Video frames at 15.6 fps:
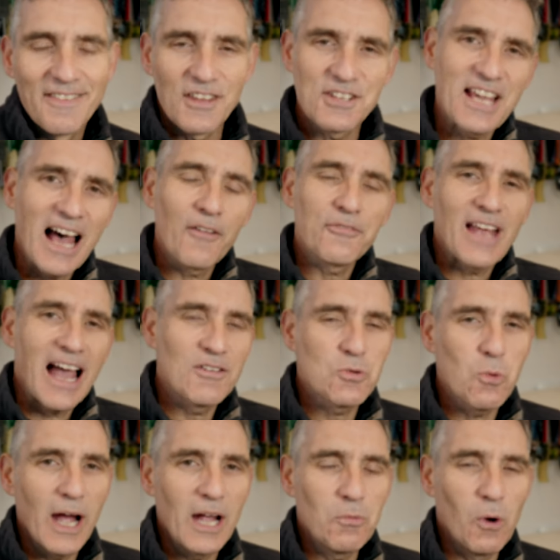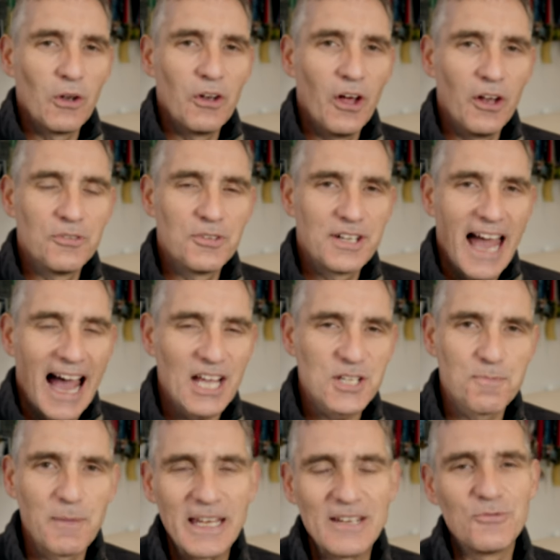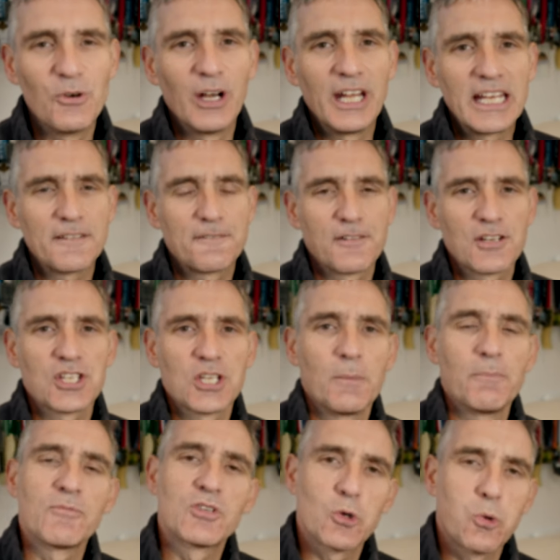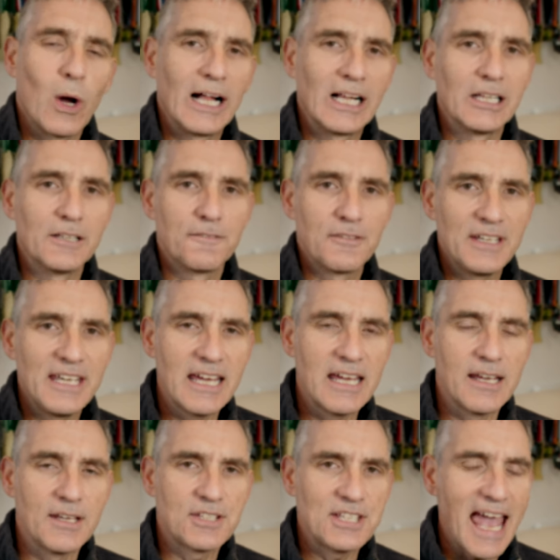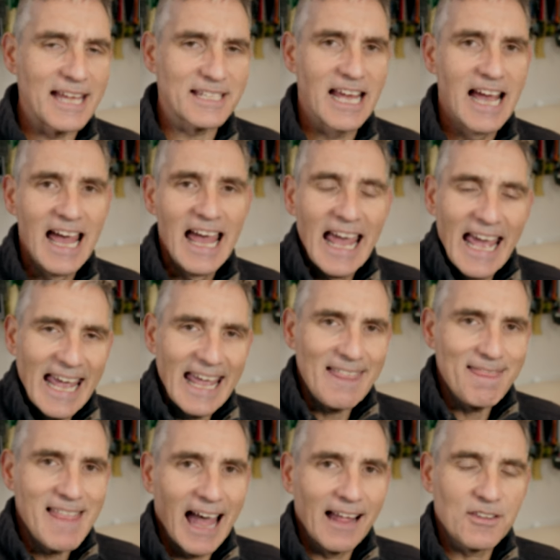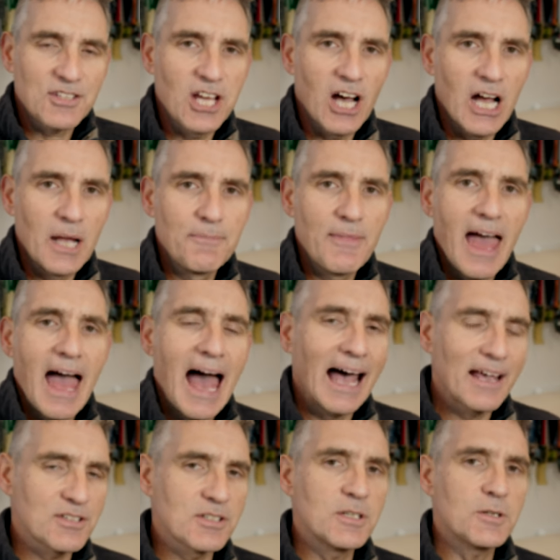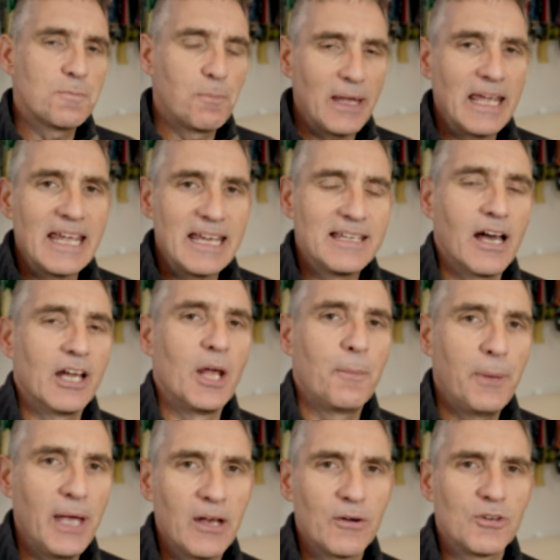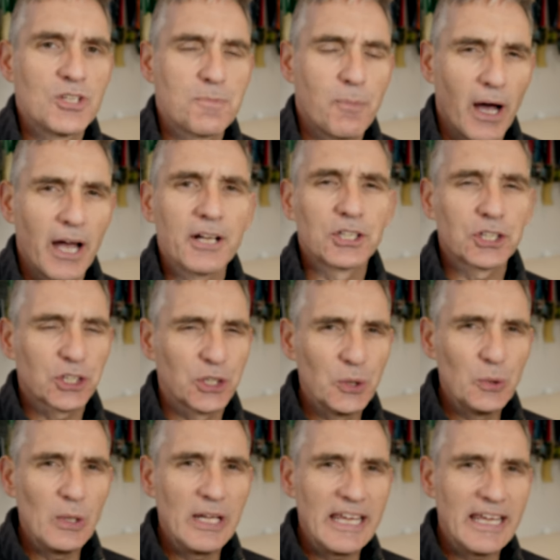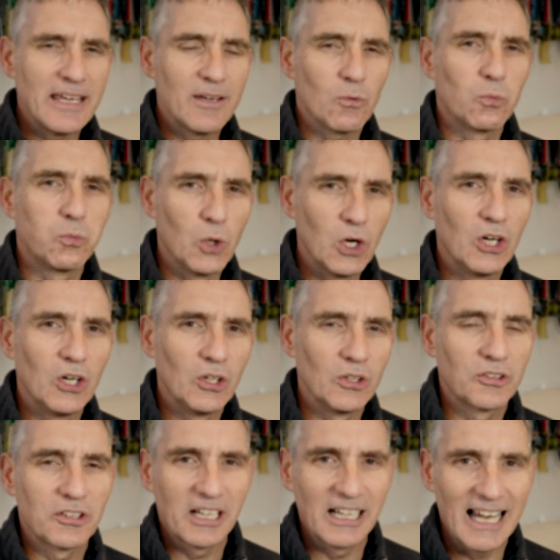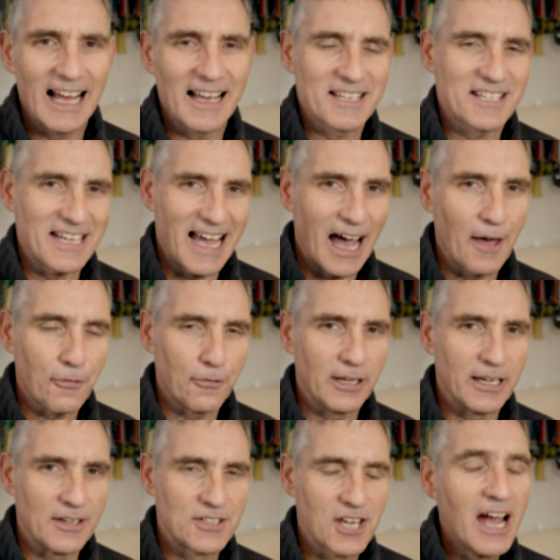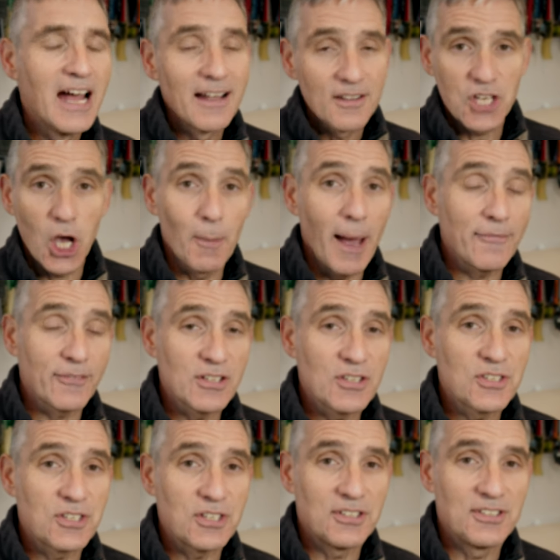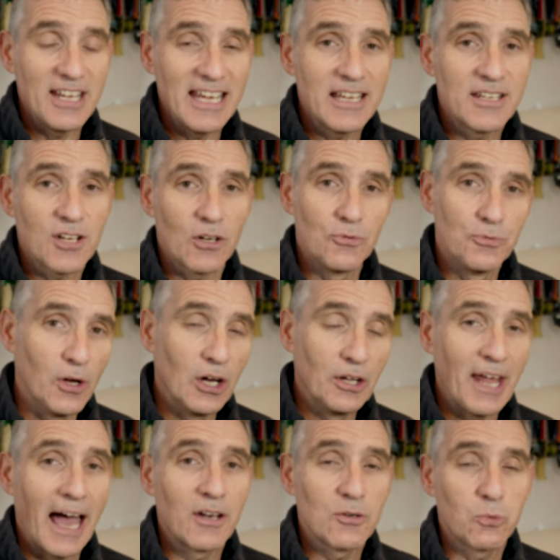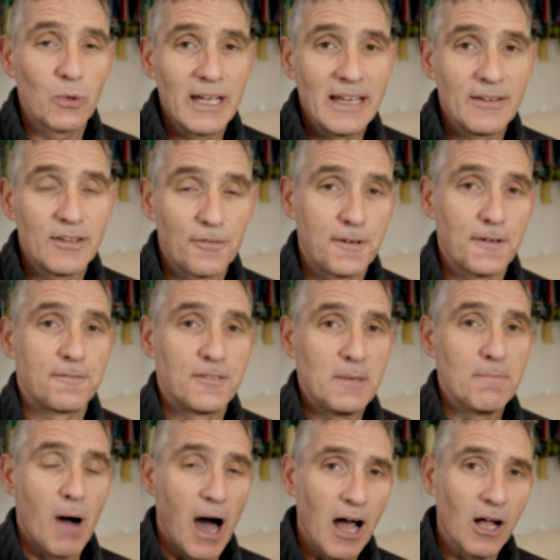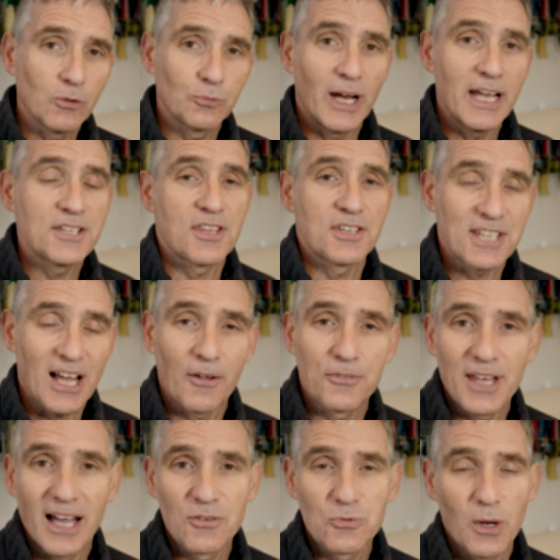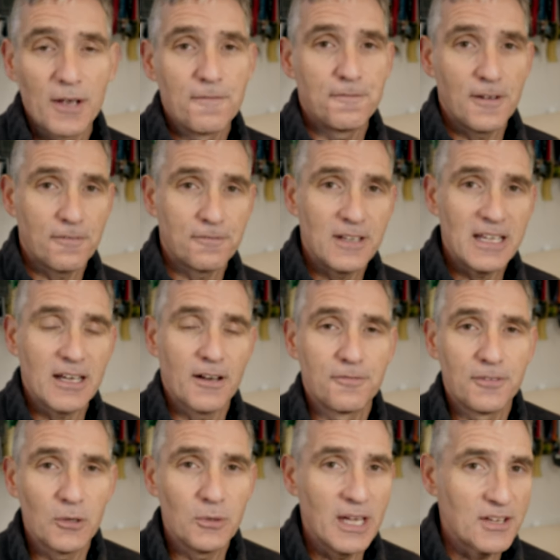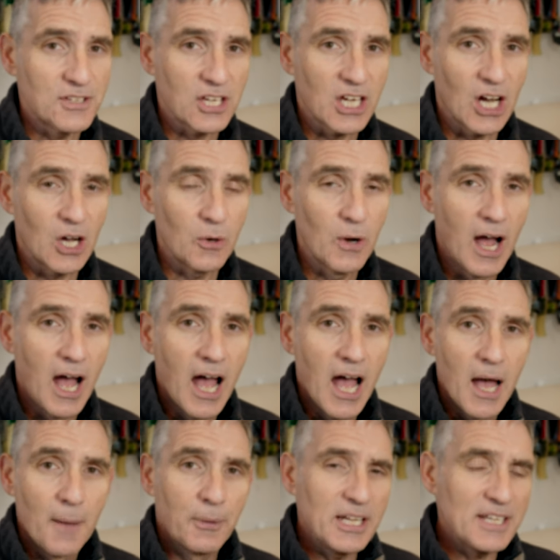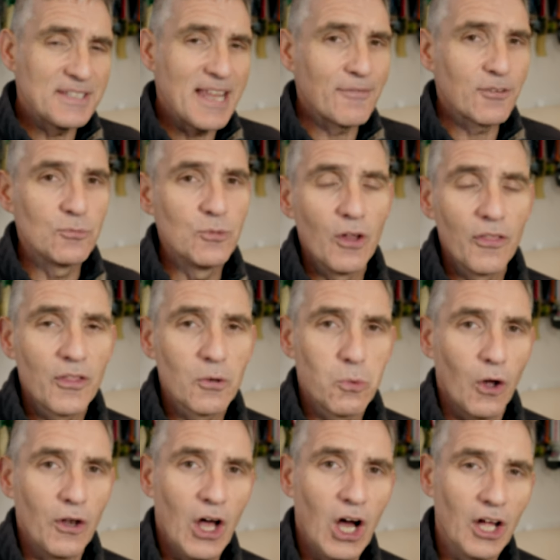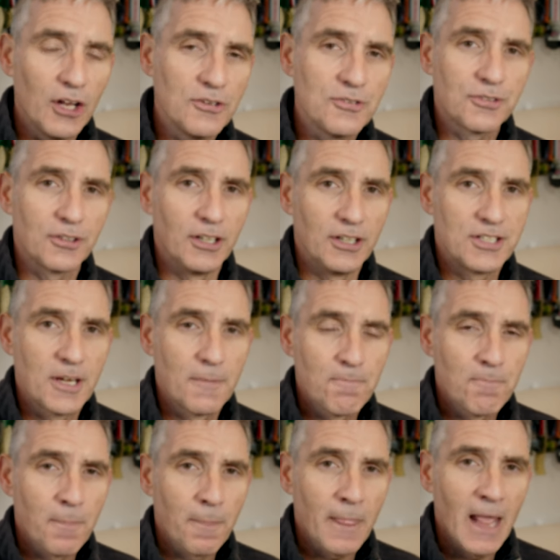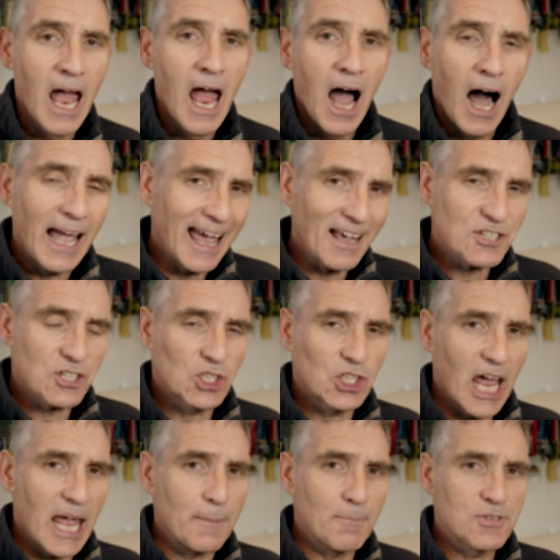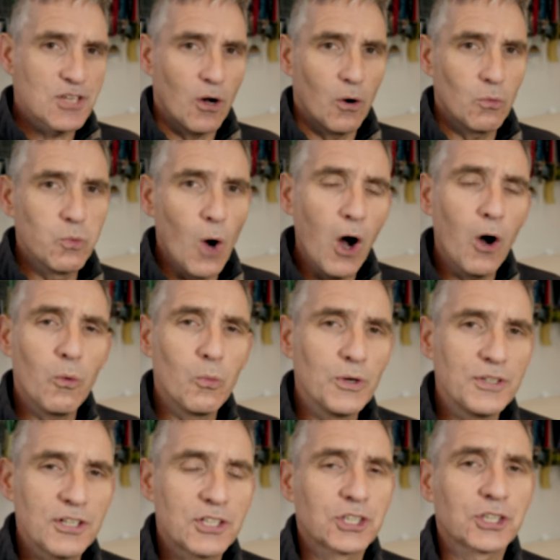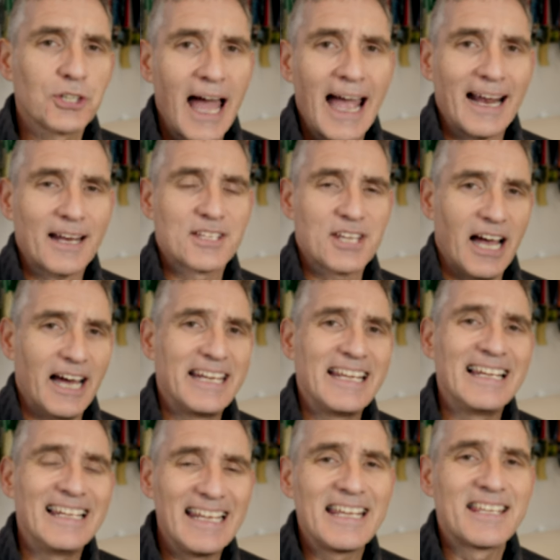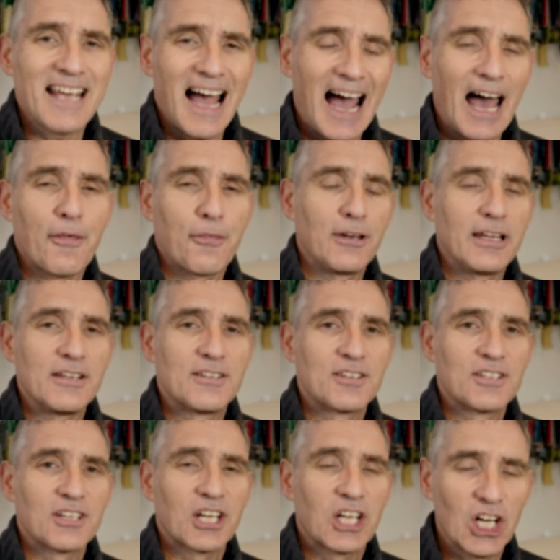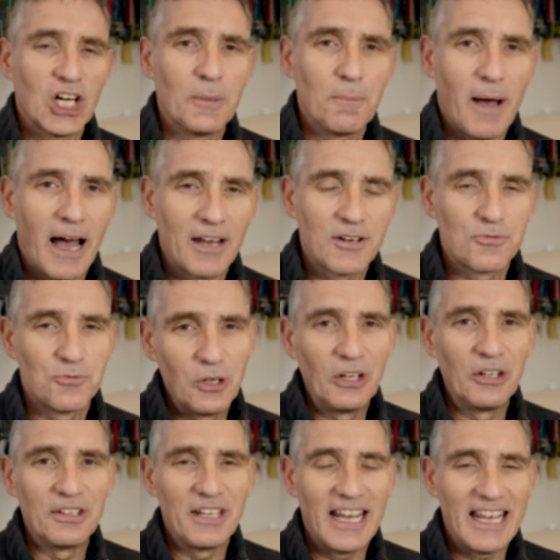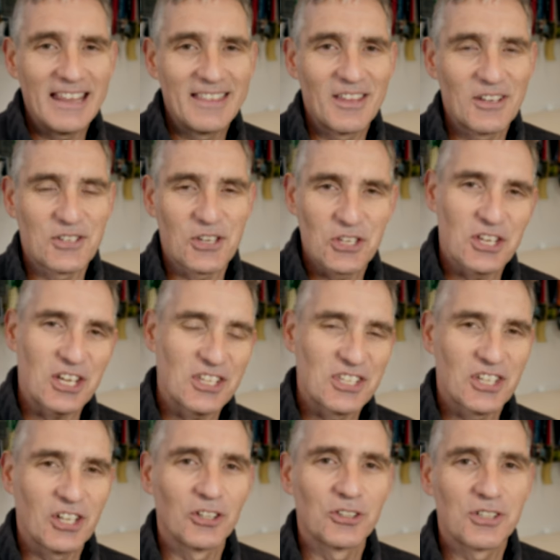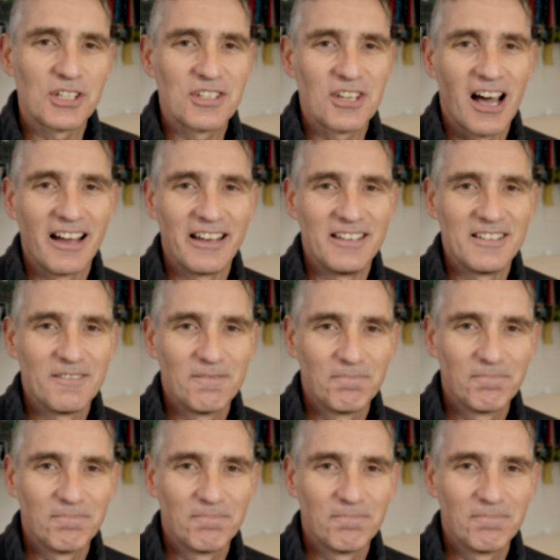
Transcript: The South Downs Way 100 has been running for some 12 years, yet in that time, there hasn't been an appearance by a truly world-class athlete. Tom Evans did run and win the 50-mile race, the South Downs Way 50, a few years ago, but he's never run the 100. I asked James, what would attract an elite athlete to come and run in the Sussex countryside?